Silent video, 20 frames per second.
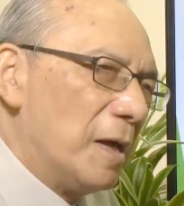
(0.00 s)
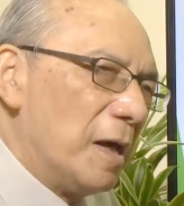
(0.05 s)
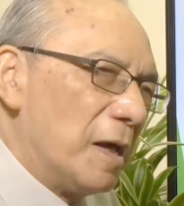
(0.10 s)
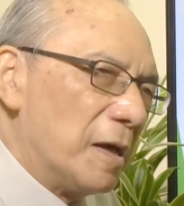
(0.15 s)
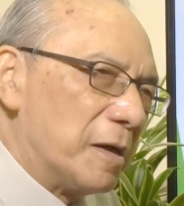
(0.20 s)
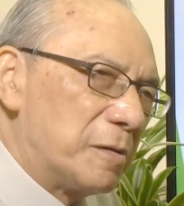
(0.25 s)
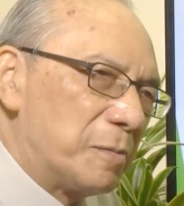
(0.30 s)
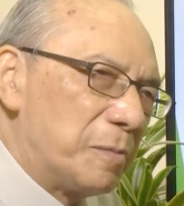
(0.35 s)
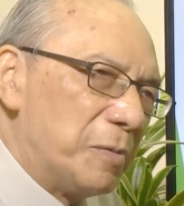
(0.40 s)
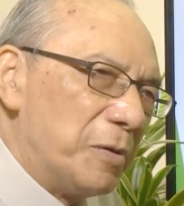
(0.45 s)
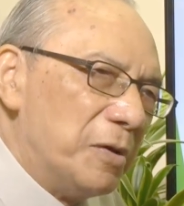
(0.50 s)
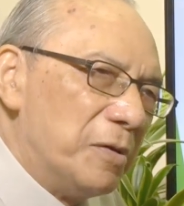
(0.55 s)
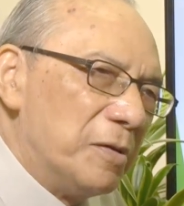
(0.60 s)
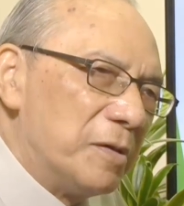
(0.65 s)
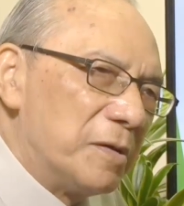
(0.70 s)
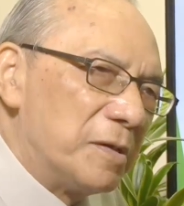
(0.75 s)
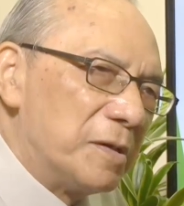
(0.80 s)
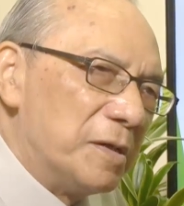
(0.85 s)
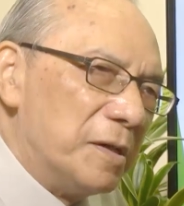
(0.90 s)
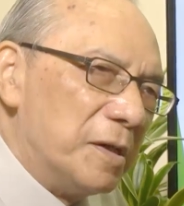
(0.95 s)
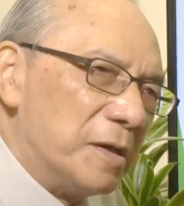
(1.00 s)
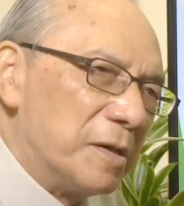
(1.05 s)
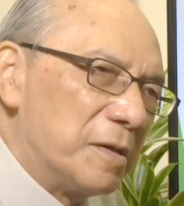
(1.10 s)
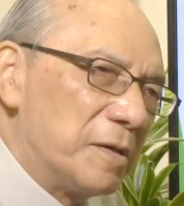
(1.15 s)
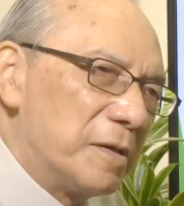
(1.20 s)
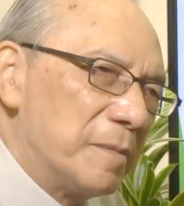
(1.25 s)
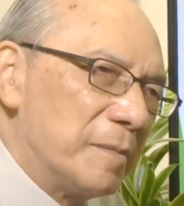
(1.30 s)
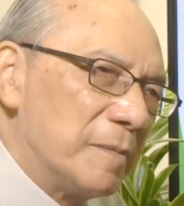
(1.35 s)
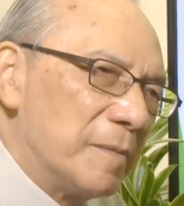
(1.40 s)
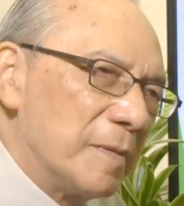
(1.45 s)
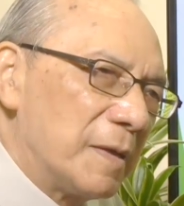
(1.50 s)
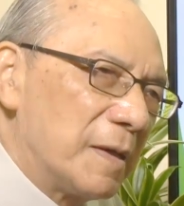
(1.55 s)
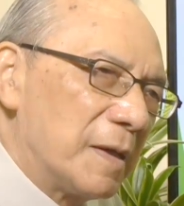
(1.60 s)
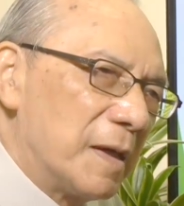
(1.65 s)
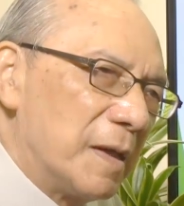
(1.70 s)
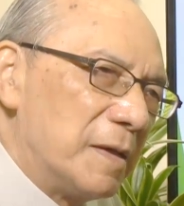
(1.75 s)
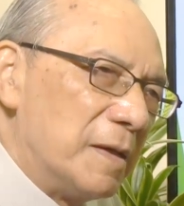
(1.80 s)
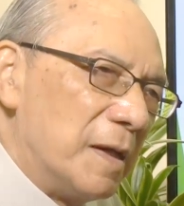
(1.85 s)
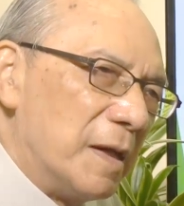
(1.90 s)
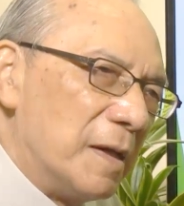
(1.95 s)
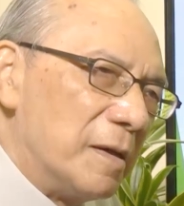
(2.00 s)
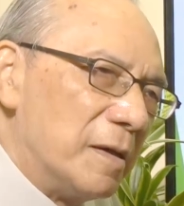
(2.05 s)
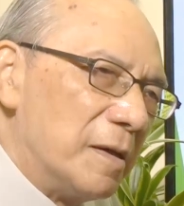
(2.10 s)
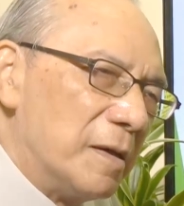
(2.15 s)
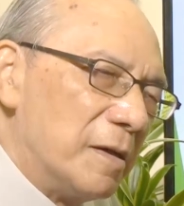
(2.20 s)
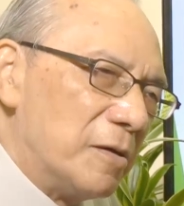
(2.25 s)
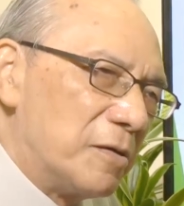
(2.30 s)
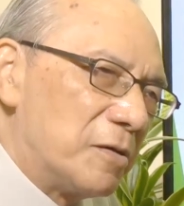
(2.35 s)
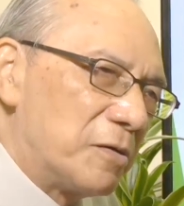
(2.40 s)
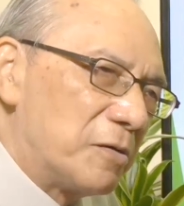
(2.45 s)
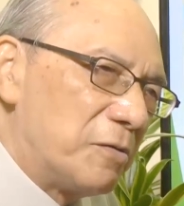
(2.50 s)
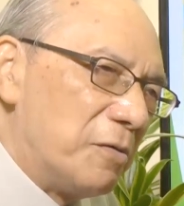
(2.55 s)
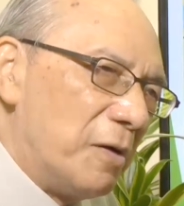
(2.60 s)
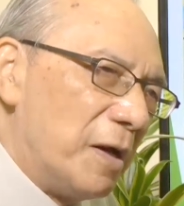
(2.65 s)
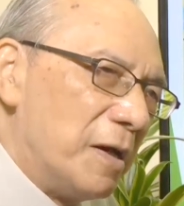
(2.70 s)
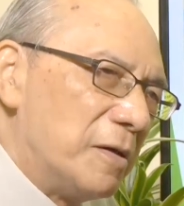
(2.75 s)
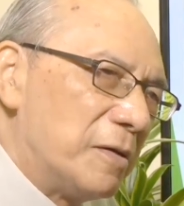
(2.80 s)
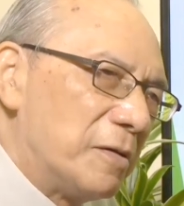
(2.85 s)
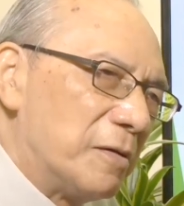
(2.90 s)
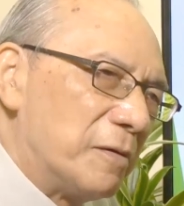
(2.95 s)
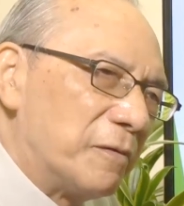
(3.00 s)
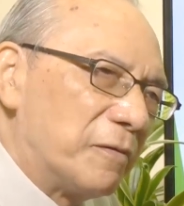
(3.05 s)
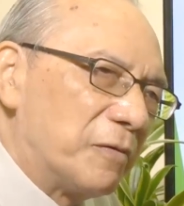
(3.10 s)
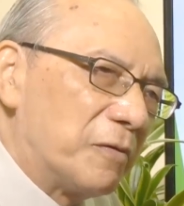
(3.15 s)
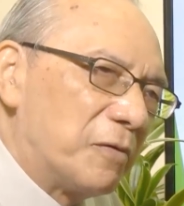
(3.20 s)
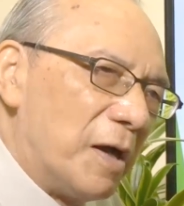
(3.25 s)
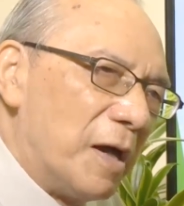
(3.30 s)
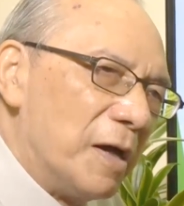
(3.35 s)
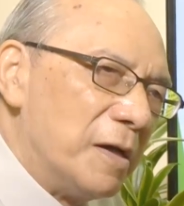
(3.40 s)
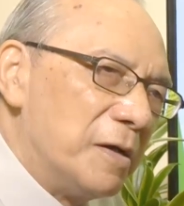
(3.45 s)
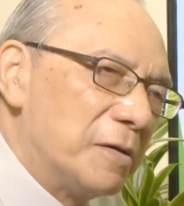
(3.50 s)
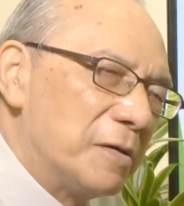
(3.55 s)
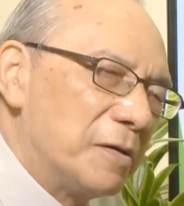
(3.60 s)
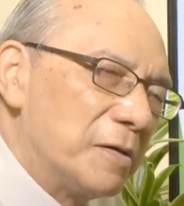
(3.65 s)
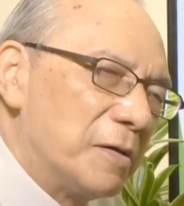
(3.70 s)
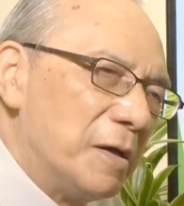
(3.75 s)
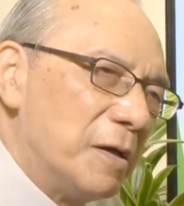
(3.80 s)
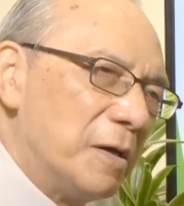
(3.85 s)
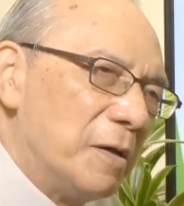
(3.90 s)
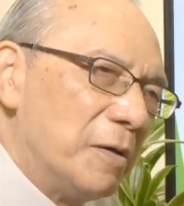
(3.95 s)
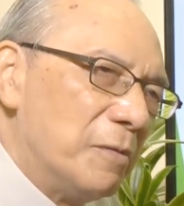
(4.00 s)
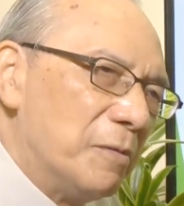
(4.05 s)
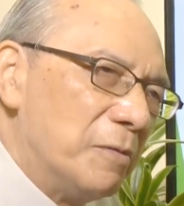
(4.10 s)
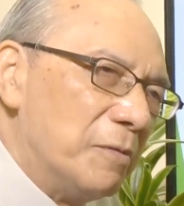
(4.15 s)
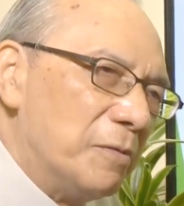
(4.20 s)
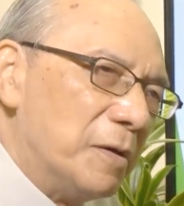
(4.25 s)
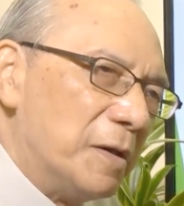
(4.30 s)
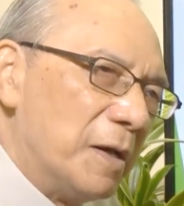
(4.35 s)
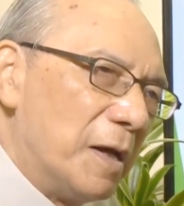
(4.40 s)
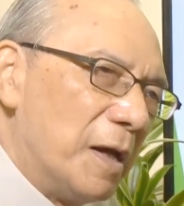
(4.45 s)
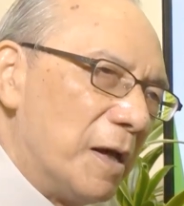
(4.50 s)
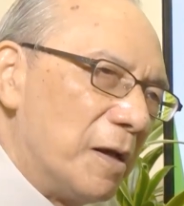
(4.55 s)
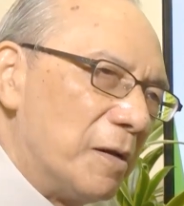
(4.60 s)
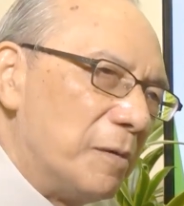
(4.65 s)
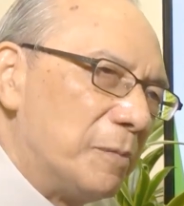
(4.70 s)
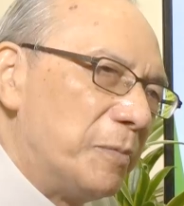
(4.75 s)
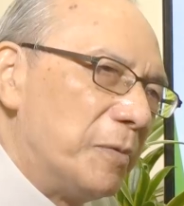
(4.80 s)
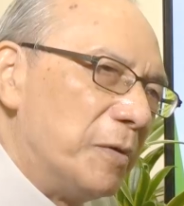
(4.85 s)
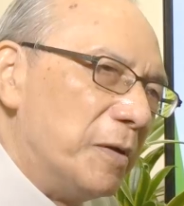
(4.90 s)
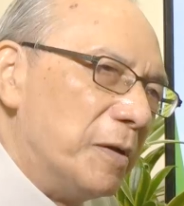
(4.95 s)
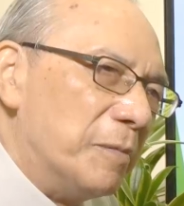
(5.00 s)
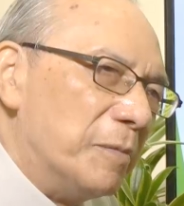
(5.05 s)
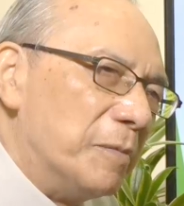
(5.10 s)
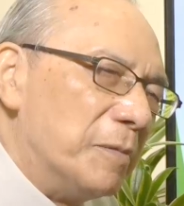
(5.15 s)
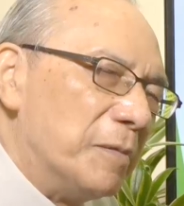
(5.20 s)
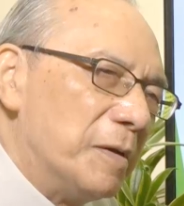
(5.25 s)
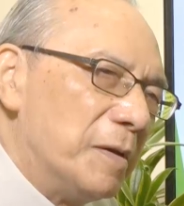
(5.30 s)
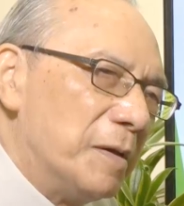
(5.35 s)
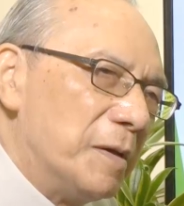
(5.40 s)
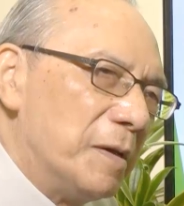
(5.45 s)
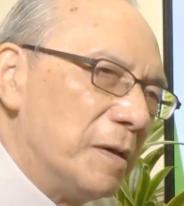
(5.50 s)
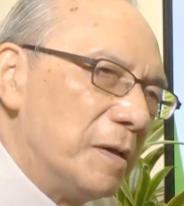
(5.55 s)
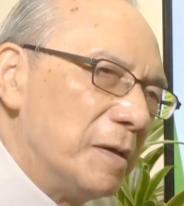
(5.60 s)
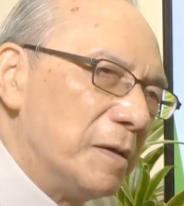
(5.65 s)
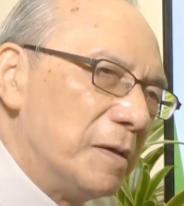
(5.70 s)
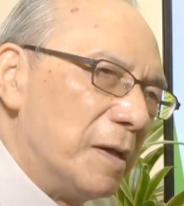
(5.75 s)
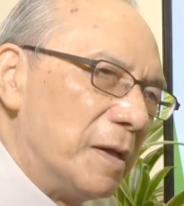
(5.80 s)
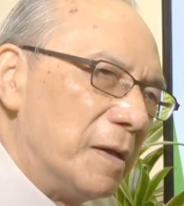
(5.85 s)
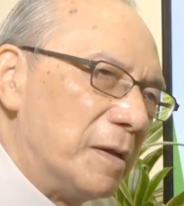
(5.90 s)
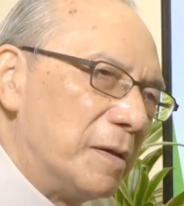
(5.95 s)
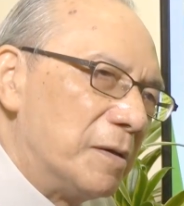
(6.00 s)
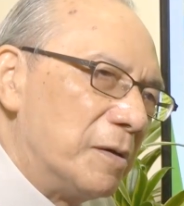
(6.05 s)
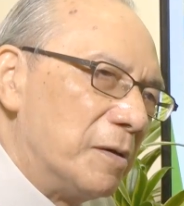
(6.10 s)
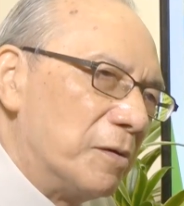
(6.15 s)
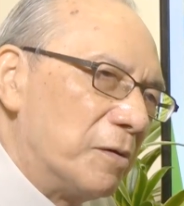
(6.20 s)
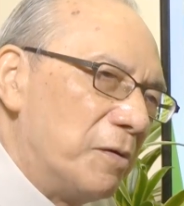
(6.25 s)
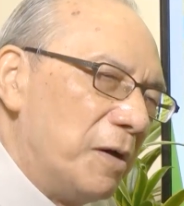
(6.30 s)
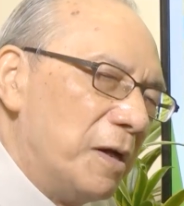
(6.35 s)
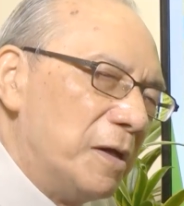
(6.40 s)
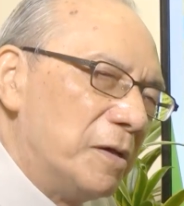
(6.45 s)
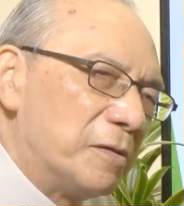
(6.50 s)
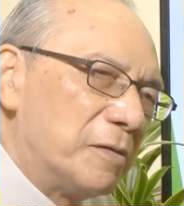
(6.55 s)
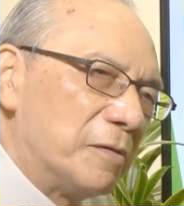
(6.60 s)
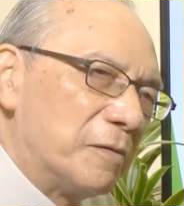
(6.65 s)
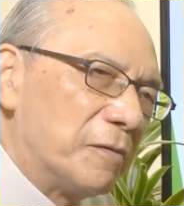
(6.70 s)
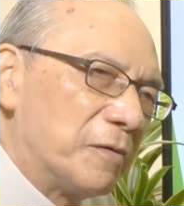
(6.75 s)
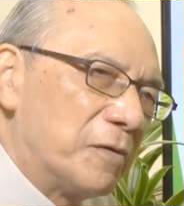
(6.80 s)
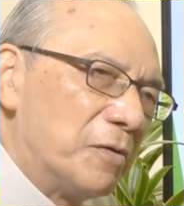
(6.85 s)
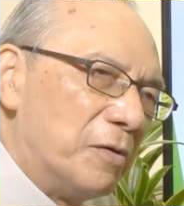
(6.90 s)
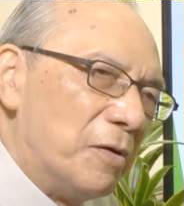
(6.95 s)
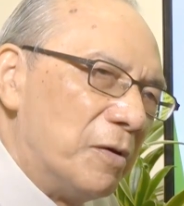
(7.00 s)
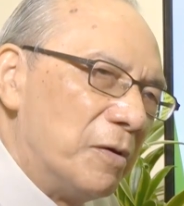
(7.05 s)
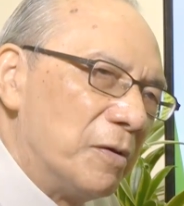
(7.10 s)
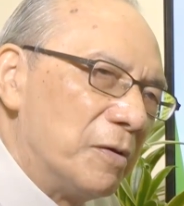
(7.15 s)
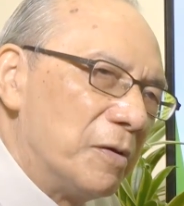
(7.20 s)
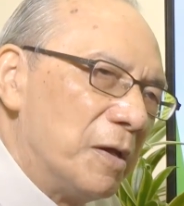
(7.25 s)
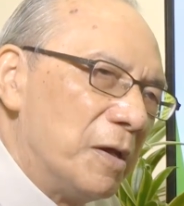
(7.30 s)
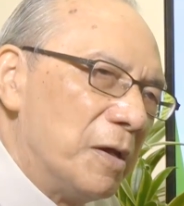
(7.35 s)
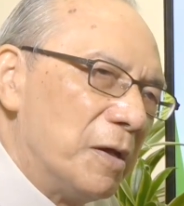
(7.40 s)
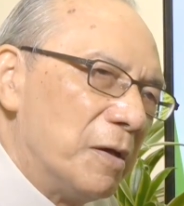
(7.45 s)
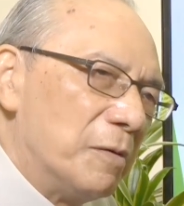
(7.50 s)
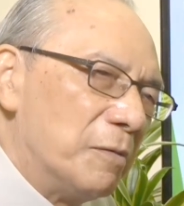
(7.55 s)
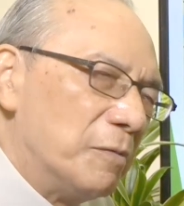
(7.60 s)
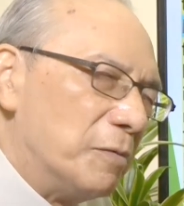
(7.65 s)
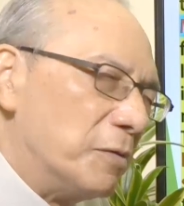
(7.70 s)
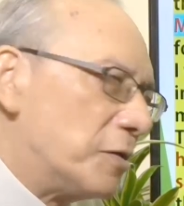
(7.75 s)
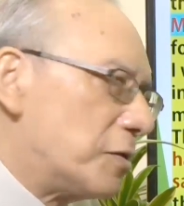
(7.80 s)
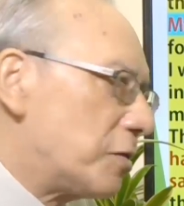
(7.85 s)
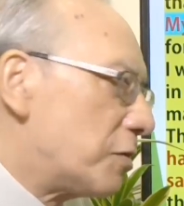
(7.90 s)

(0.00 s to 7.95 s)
experienced this, that the strength of Christ would help him, that the grace of God would